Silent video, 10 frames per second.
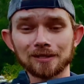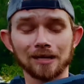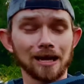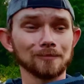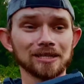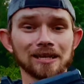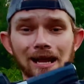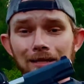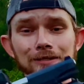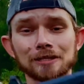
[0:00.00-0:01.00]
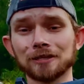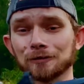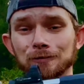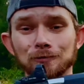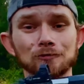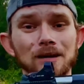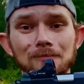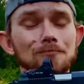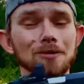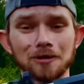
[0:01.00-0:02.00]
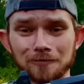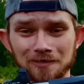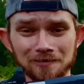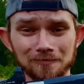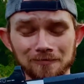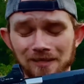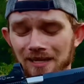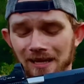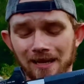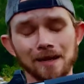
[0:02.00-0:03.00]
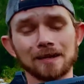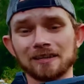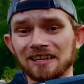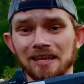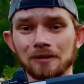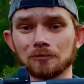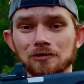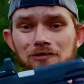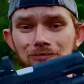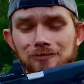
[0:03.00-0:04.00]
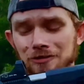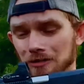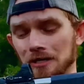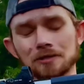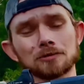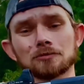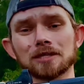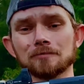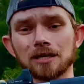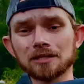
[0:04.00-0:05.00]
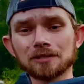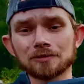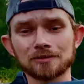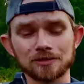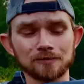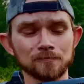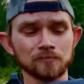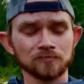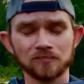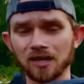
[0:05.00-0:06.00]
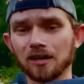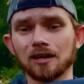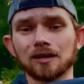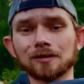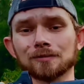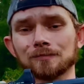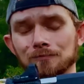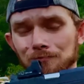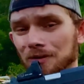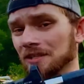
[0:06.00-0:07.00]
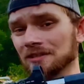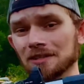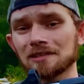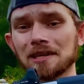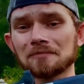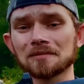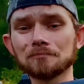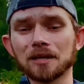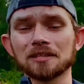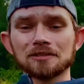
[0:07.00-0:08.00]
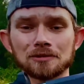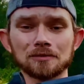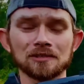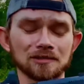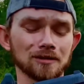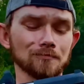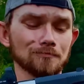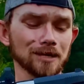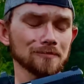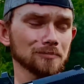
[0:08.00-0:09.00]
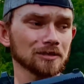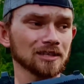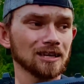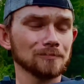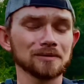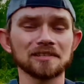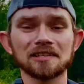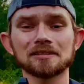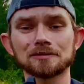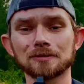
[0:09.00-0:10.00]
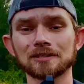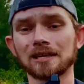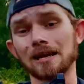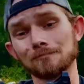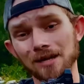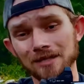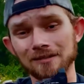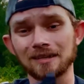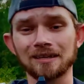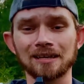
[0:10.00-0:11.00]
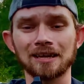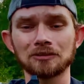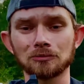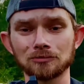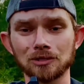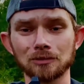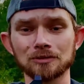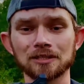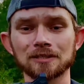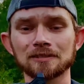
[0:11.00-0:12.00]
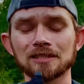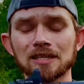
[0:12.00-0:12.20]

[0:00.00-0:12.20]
I mean, I could hear it through my muffs, and it was trying to ring my ears. But it does have some bite to it, so I might put a compensator on it. I might not. I don't know yet.